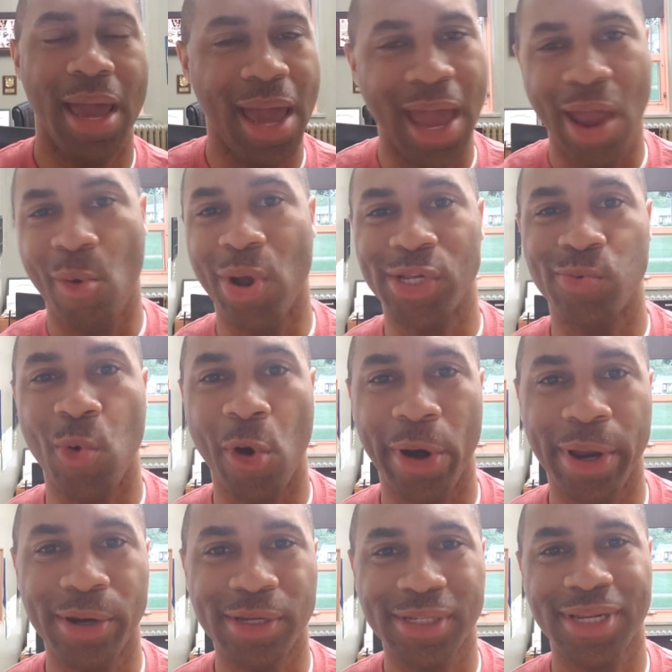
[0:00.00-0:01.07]
Hey, West
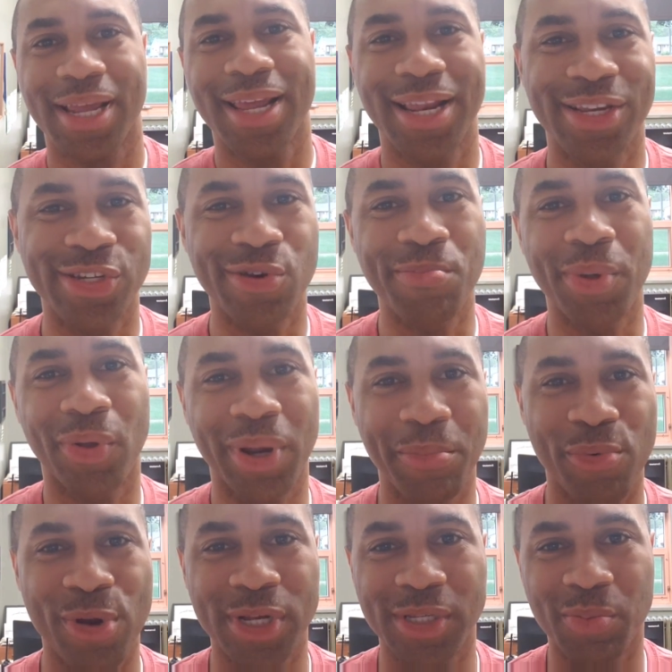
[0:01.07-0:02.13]
Warriors. This is your building
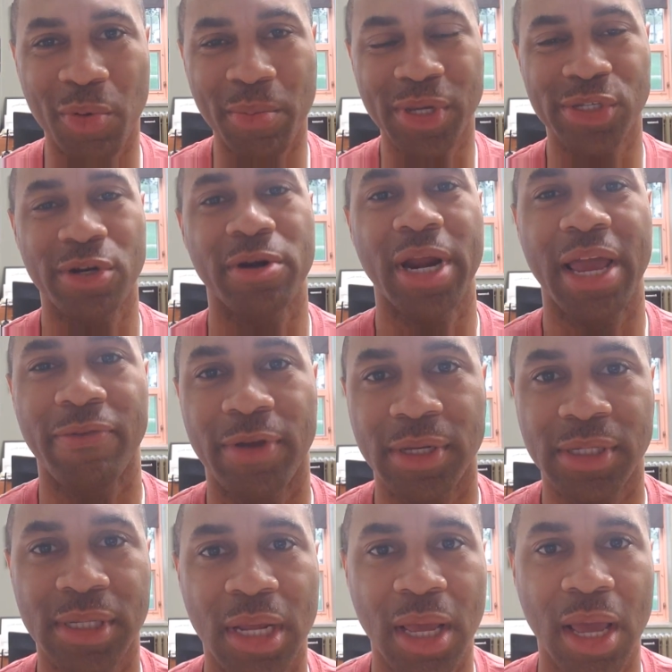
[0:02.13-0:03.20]
principal, Mr.
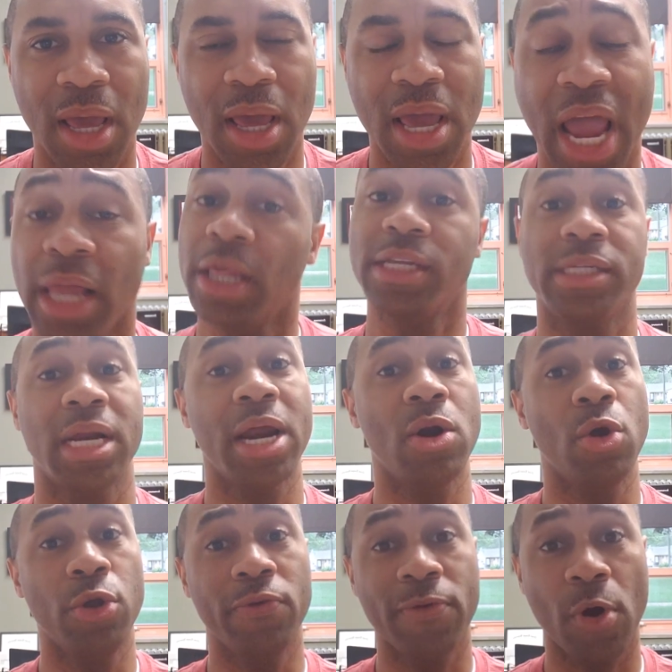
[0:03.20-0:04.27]
Davis. Hey, listen, I know
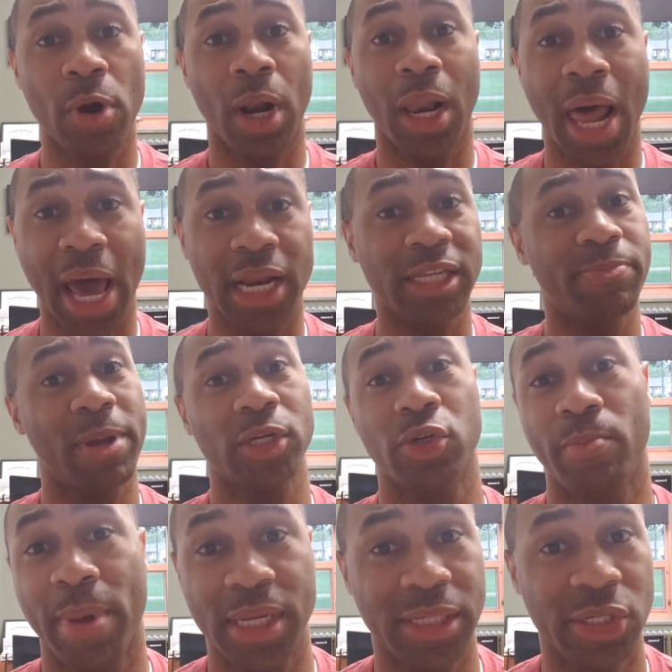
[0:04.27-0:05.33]
you've heard a lot of special
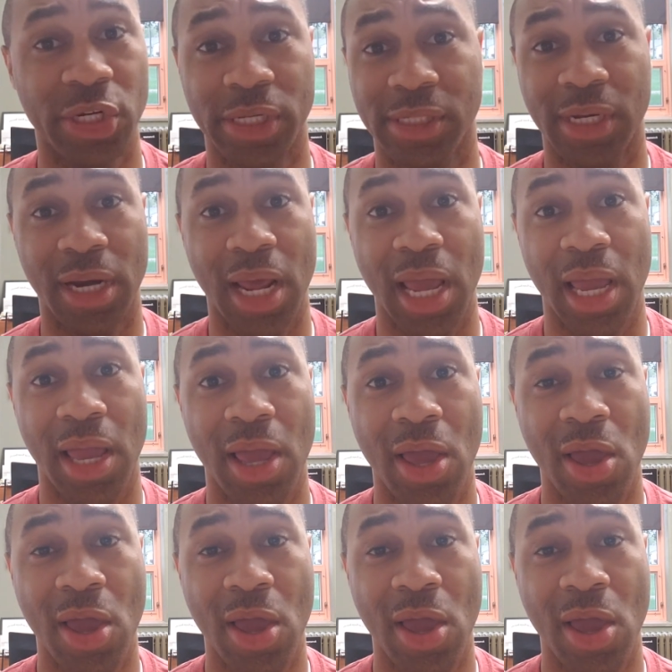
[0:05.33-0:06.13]
messages today.